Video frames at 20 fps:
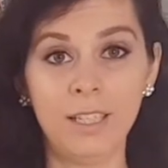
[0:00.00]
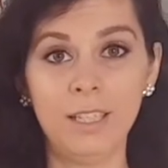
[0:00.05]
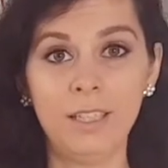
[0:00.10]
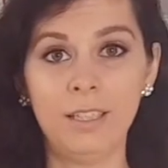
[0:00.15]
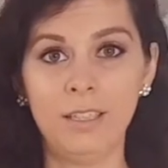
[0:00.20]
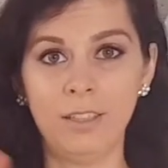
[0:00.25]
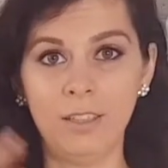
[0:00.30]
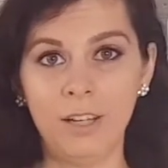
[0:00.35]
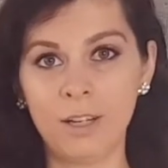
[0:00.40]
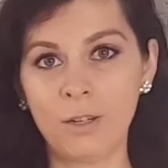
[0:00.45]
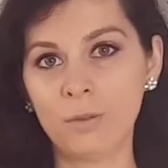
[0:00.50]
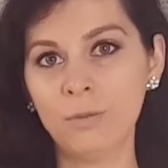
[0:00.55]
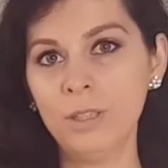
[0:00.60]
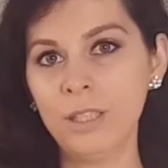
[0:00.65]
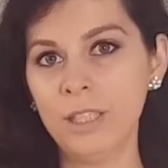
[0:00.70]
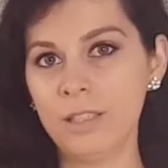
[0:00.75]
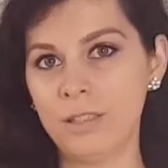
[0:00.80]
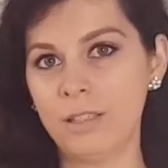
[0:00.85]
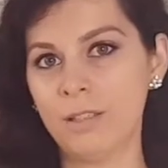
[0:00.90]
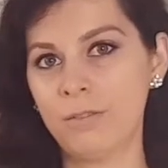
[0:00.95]
not
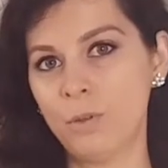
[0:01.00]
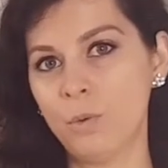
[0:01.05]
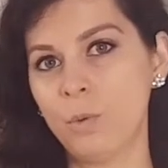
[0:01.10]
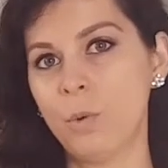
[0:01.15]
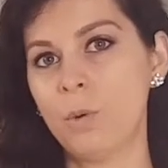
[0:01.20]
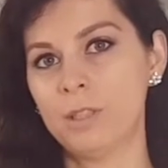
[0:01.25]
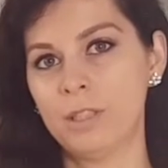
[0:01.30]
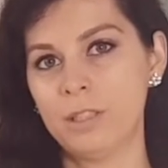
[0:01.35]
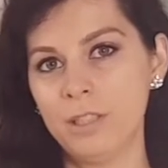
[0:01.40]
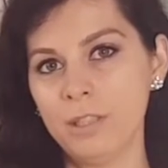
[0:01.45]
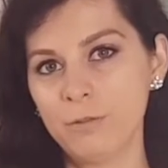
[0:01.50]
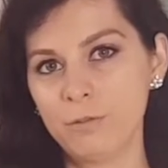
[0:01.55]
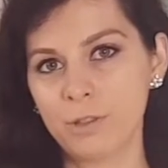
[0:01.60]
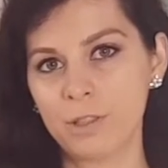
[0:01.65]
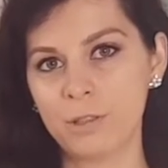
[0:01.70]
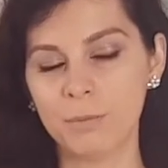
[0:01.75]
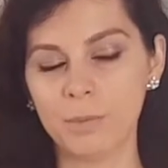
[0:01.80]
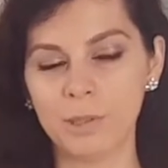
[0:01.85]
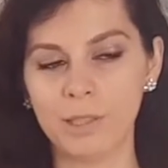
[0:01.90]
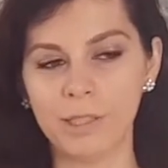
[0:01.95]
only is every woman
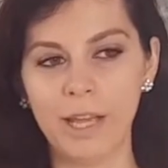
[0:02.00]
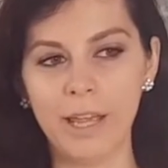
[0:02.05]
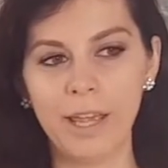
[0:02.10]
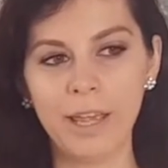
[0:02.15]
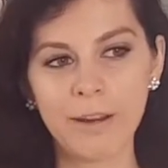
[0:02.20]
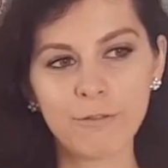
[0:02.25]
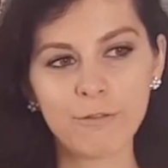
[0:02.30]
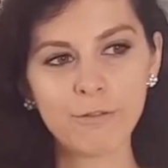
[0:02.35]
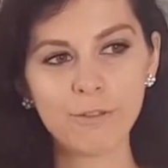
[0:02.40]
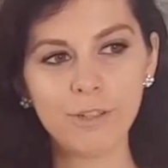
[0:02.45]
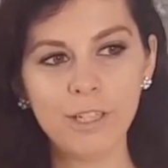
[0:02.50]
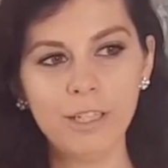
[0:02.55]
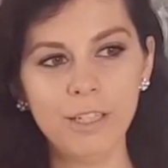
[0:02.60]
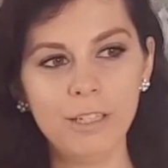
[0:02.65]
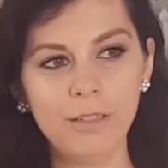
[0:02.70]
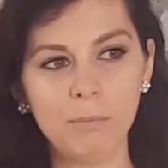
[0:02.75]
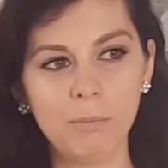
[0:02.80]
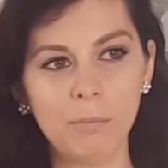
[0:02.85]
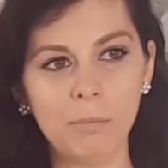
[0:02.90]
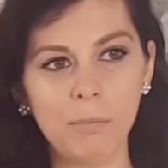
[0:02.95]
different, but
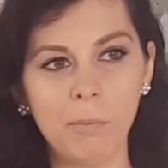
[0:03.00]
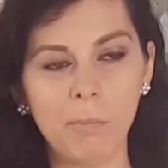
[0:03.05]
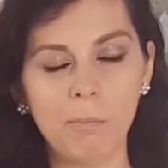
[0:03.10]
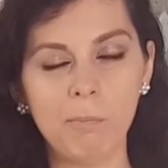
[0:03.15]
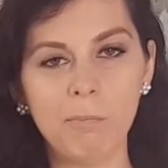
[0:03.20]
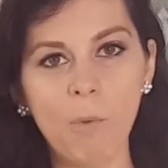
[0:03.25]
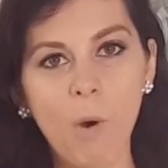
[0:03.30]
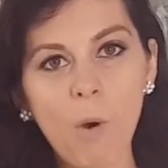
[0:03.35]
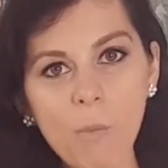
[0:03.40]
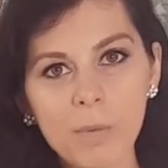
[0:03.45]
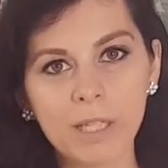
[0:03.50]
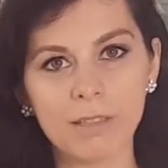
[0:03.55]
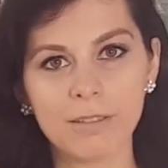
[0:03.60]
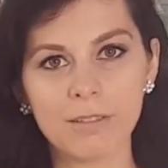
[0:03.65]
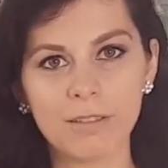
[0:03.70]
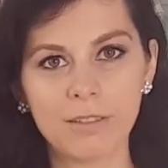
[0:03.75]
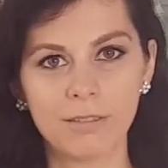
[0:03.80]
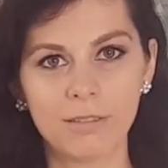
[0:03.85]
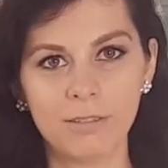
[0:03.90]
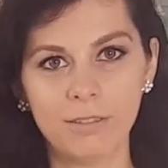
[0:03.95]
every
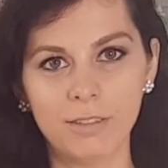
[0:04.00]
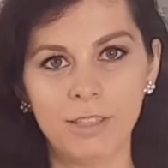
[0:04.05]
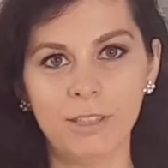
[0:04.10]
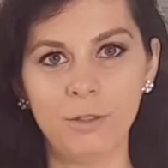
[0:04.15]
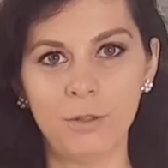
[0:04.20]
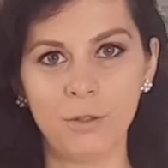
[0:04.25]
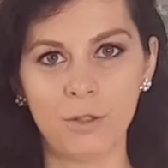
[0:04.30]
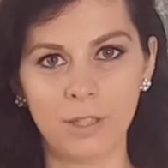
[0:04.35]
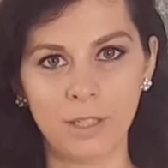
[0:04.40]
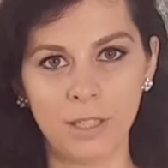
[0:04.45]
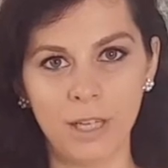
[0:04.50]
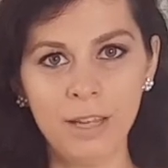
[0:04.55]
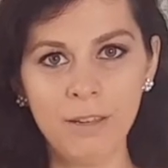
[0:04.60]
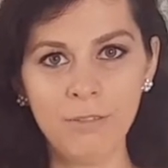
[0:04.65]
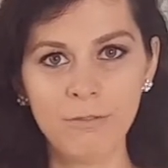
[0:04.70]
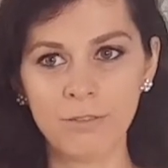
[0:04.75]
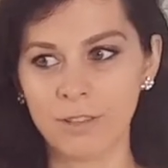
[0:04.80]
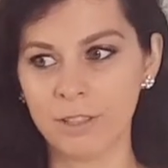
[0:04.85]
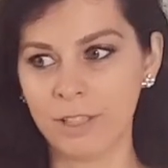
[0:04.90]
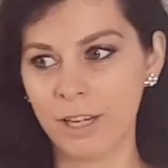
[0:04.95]
moment in your
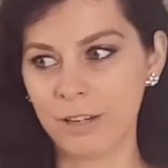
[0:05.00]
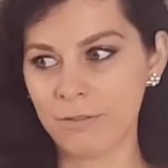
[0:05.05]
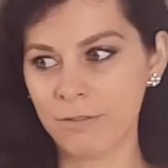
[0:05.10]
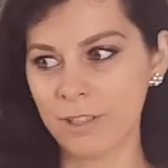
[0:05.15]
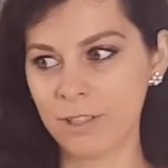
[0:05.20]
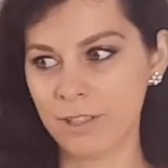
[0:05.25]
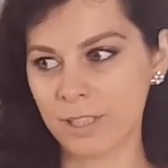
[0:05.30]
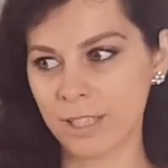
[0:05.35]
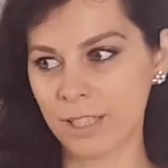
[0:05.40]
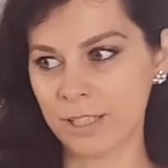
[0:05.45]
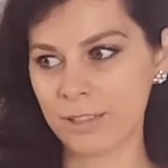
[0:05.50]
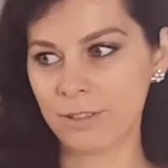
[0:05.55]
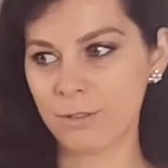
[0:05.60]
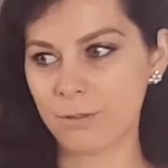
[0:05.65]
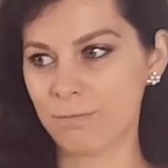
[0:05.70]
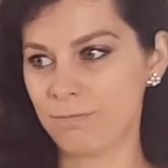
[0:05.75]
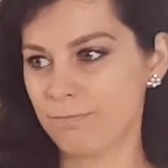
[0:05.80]
life and every sex